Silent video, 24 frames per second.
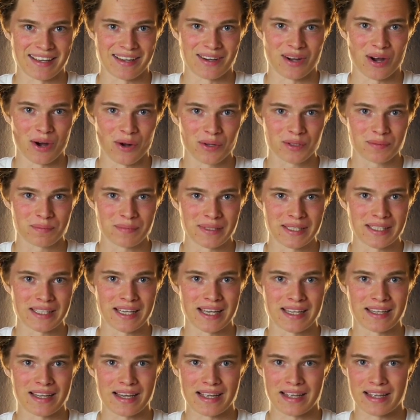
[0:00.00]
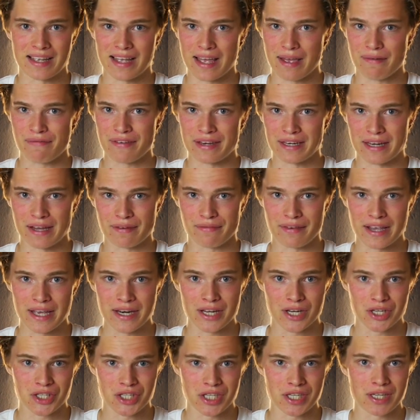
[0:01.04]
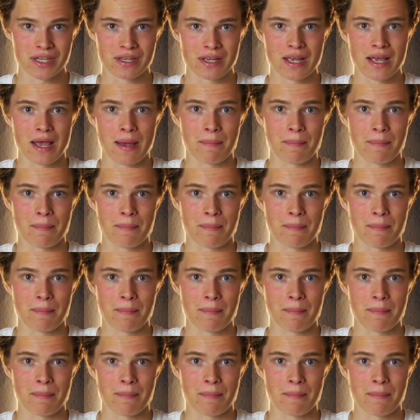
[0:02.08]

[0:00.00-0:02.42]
hold me and I have enough energy.